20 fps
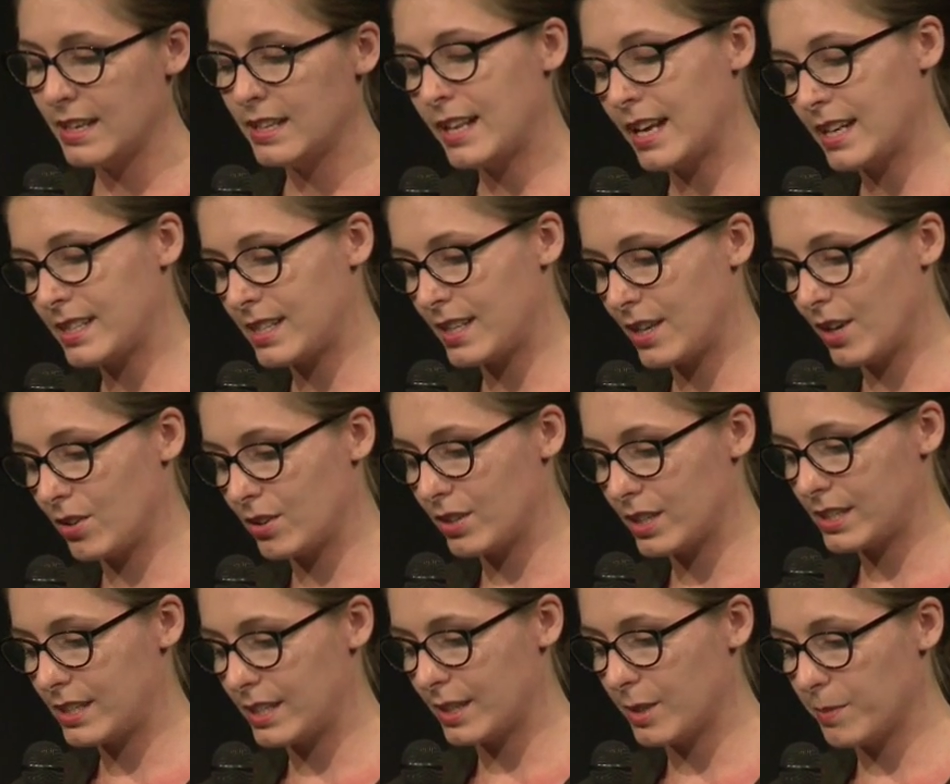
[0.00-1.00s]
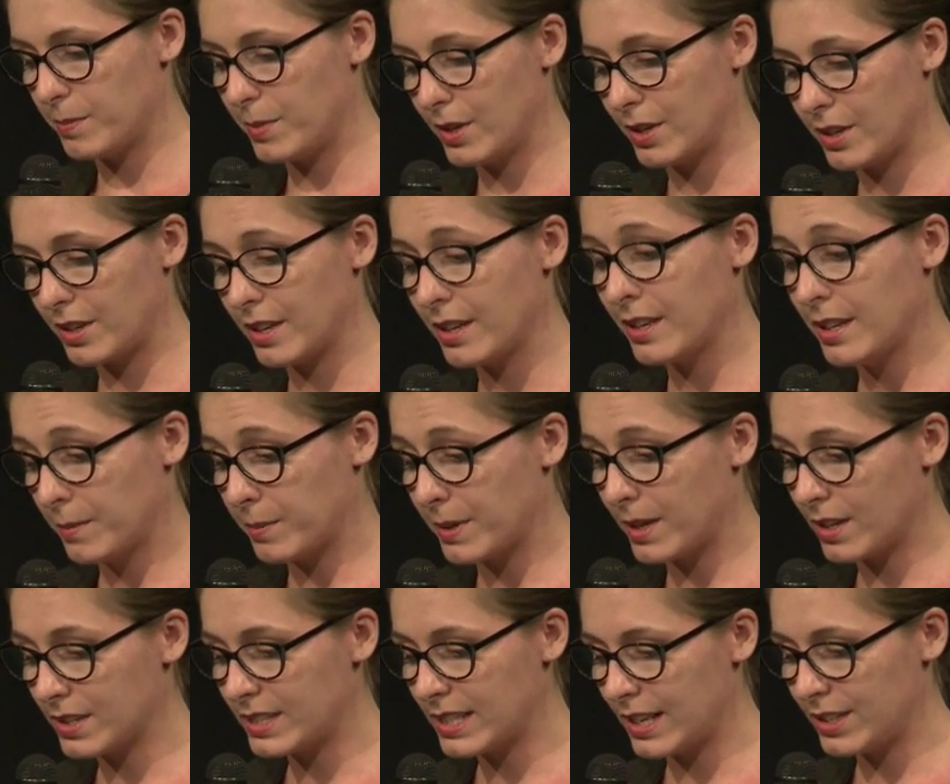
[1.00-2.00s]
"That's the oldest in the book, but
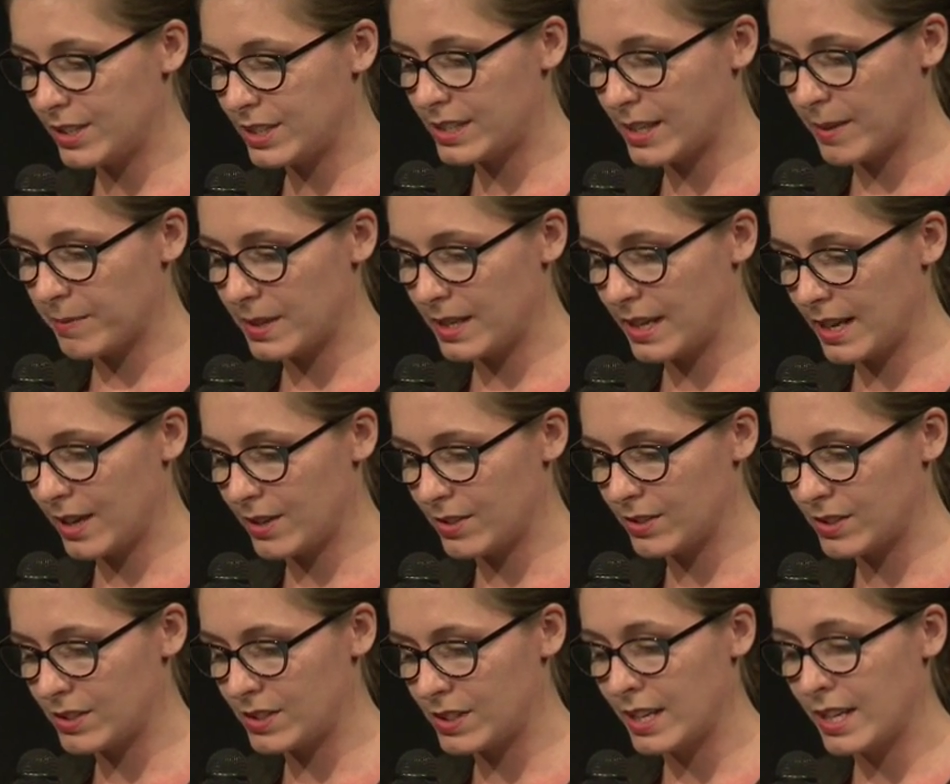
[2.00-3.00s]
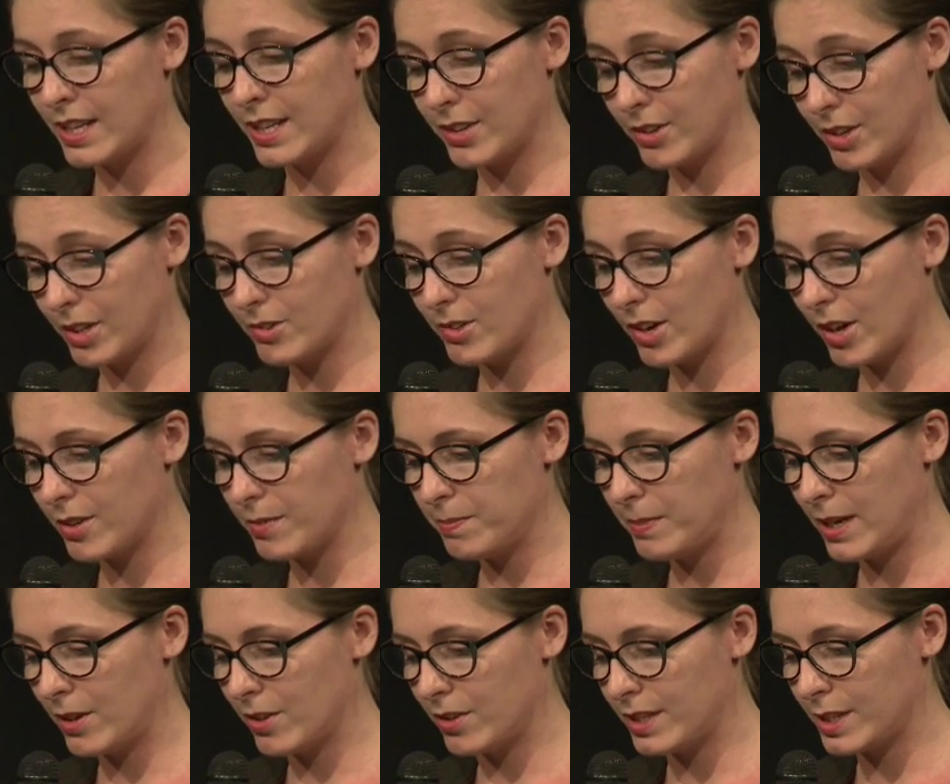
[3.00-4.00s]
I'll tell you something else. There are grown
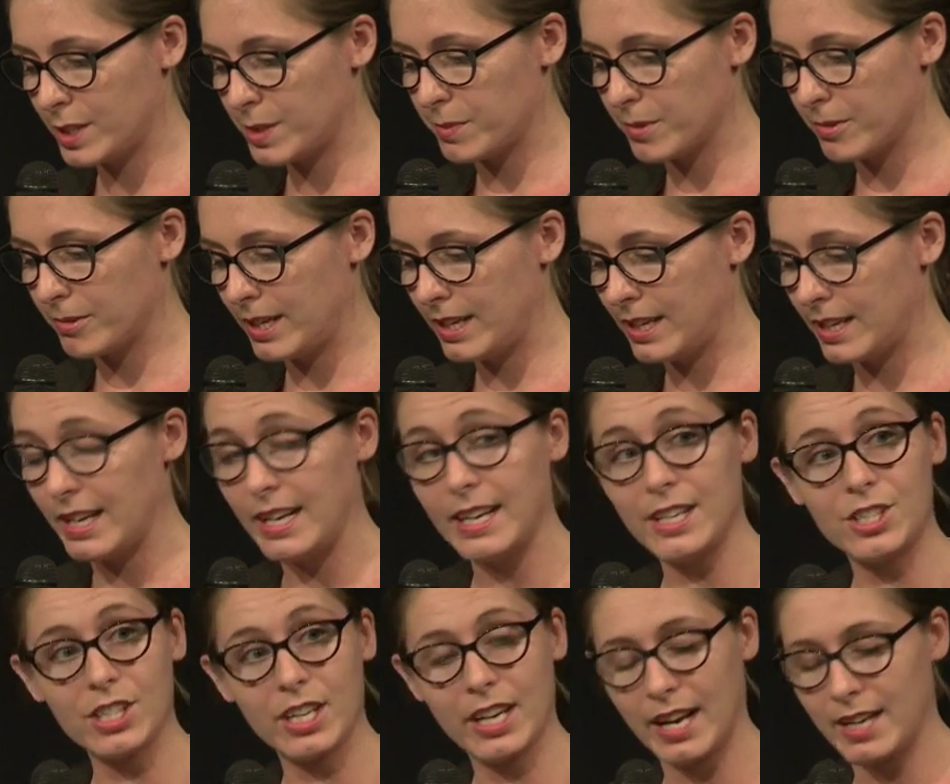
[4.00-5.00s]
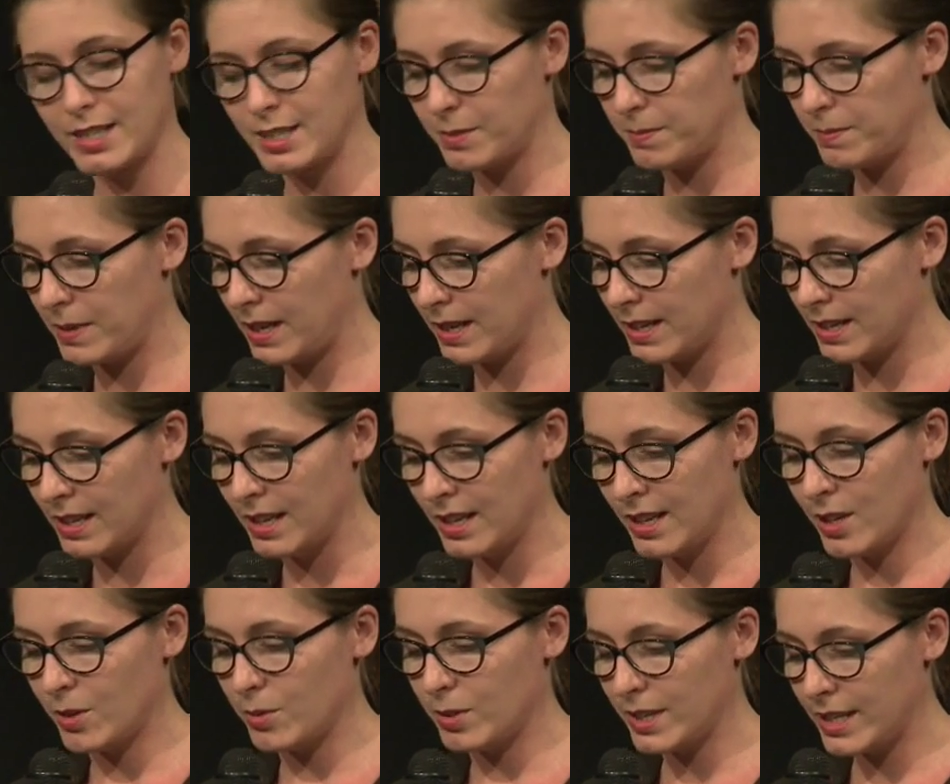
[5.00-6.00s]
men on this marina, educated men,
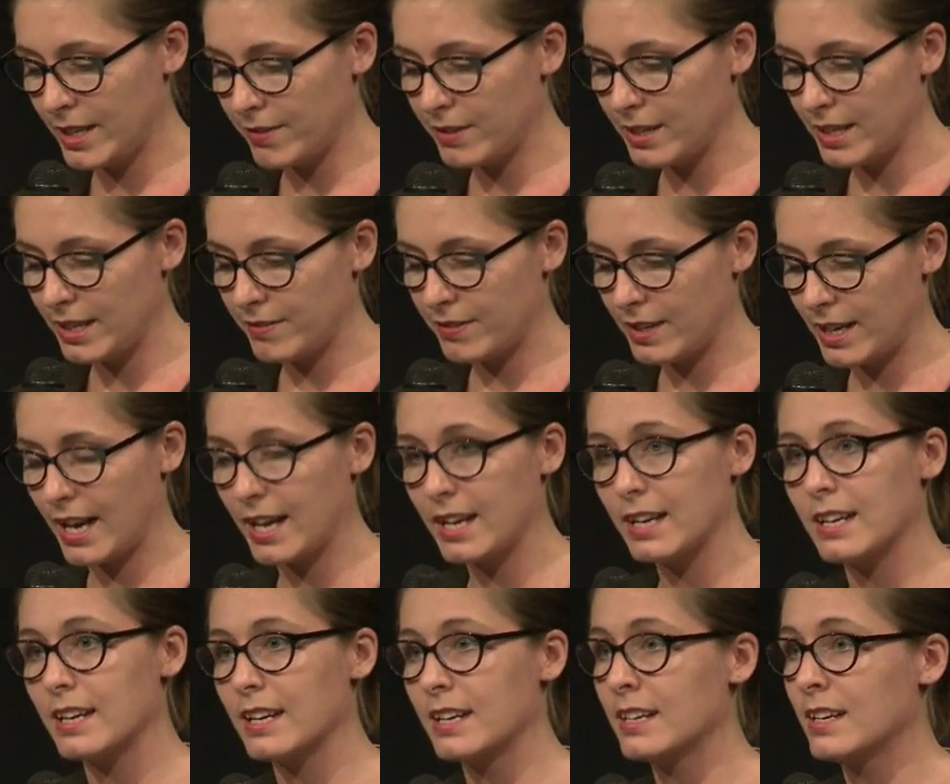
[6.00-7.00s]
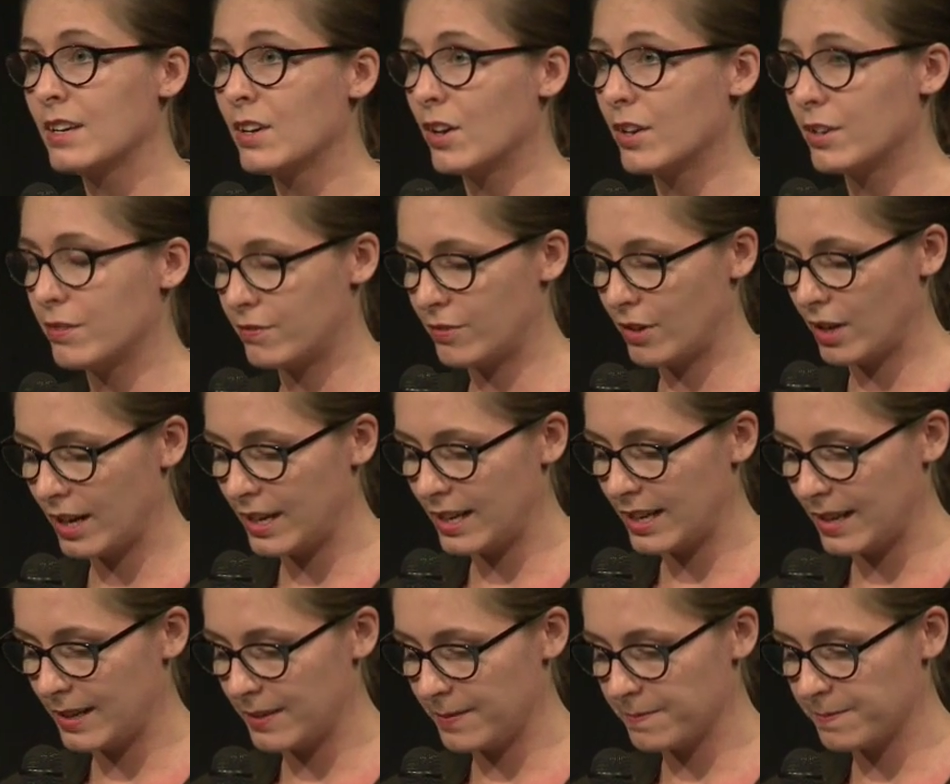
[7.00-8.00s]
who will never leave an anchor on a
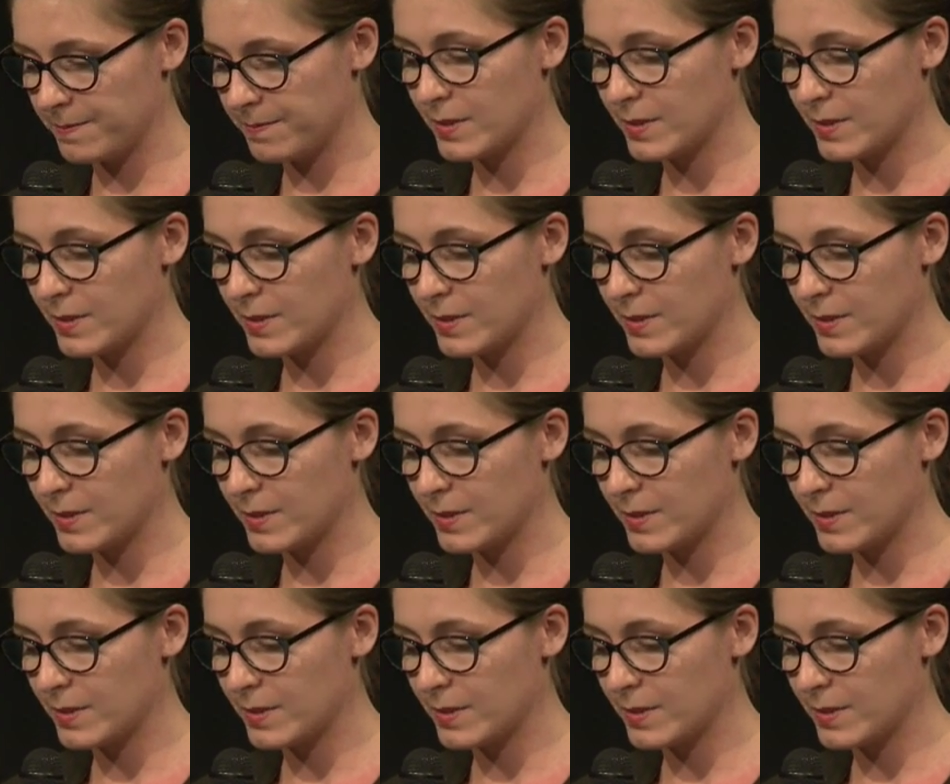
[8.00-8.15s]
Friday.